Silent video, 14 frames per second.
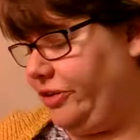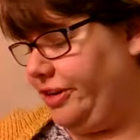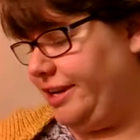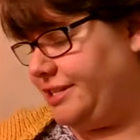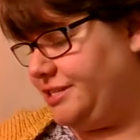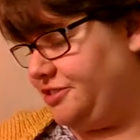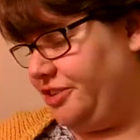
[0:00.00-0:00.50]

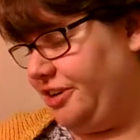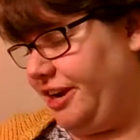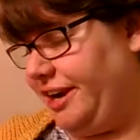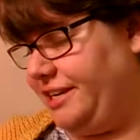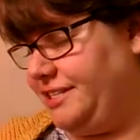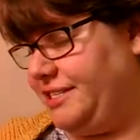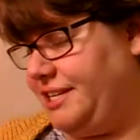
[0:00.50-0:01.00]

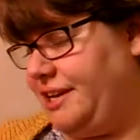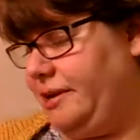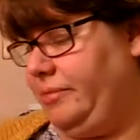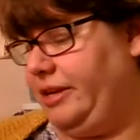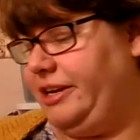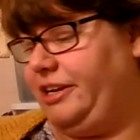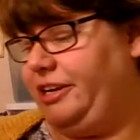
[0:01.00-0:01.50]
yesterday, I said,
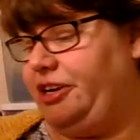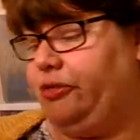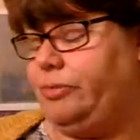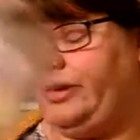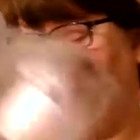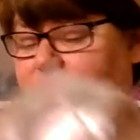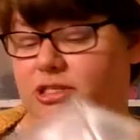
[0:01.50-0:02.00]
I'm knitting you a
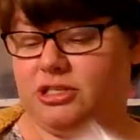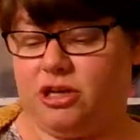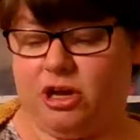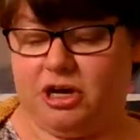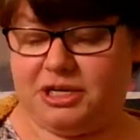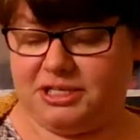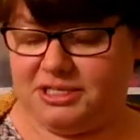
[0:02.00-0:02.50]
pair of
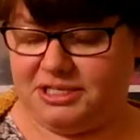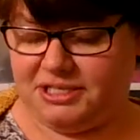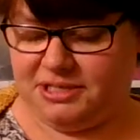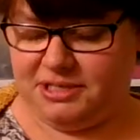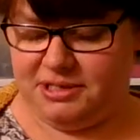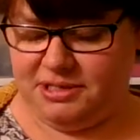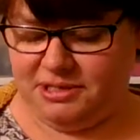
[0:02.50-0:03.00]
socks.
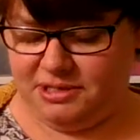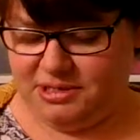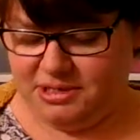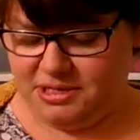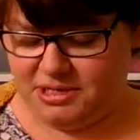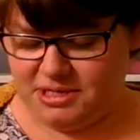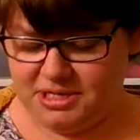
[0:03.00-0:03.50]

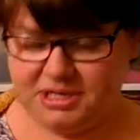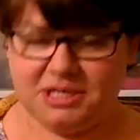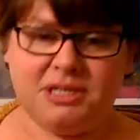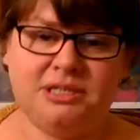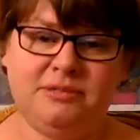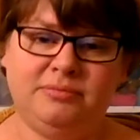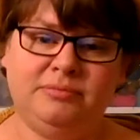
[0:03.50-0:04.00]

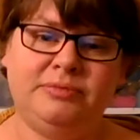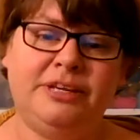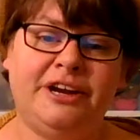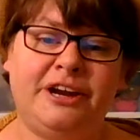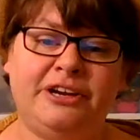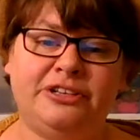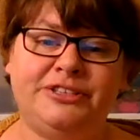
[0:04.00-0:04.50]
You
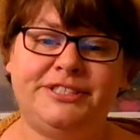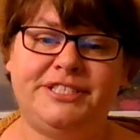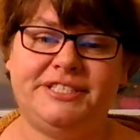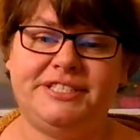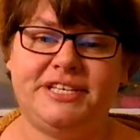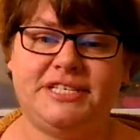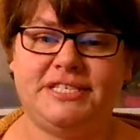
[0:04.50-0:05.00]
know,
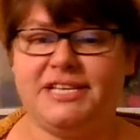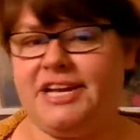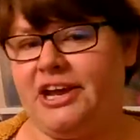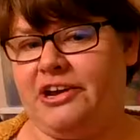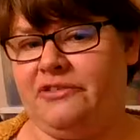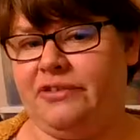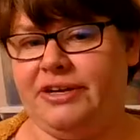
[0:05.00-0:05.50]
she's
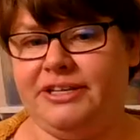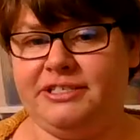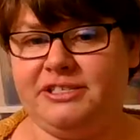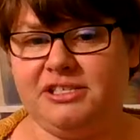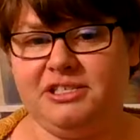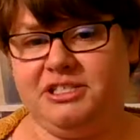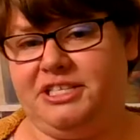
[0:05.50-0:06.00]
easygoing,
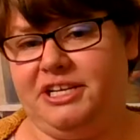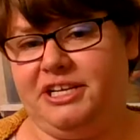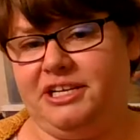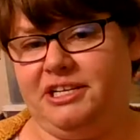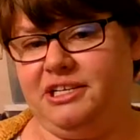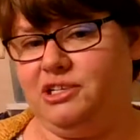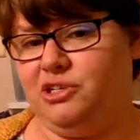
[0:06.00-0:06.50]
so
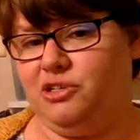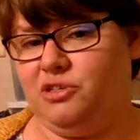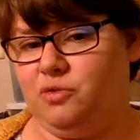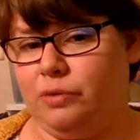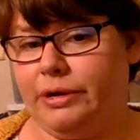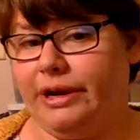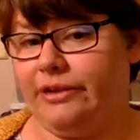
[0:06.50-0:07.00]

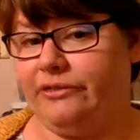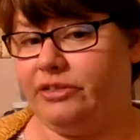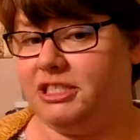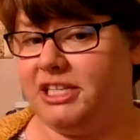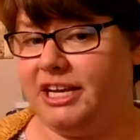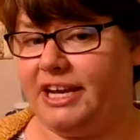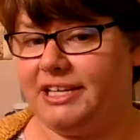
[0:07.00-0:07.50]
whenever
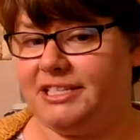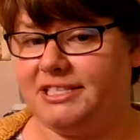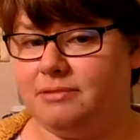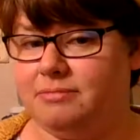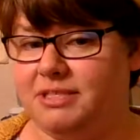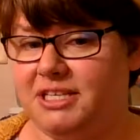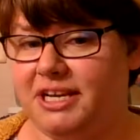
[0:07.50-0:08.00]
she gets
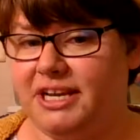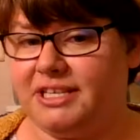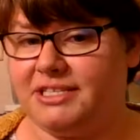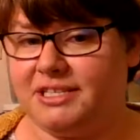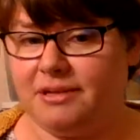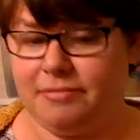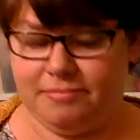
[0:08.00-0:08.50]
them, she
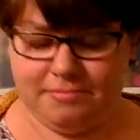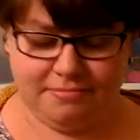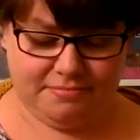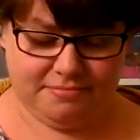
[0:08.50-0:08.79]
gets them.